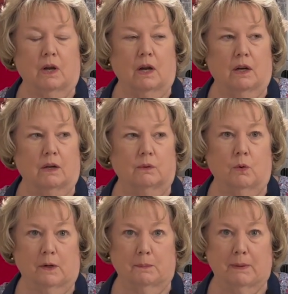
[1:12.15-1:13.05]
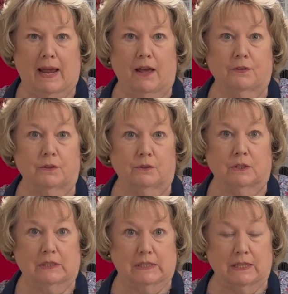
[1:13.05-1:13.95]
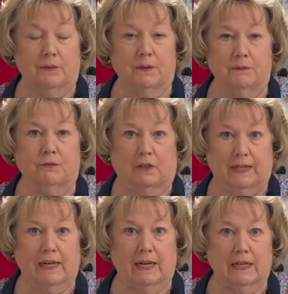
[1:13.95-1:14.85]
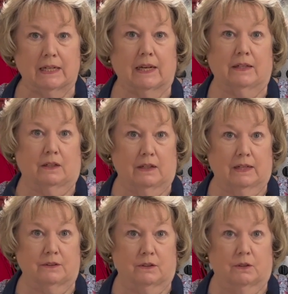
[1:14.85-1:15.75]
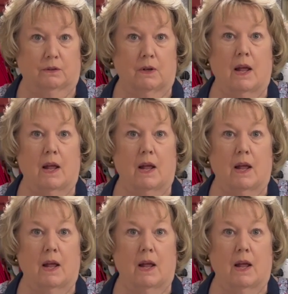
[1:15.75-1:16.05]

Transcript: water bath to seal them for canning, and it'll, you know,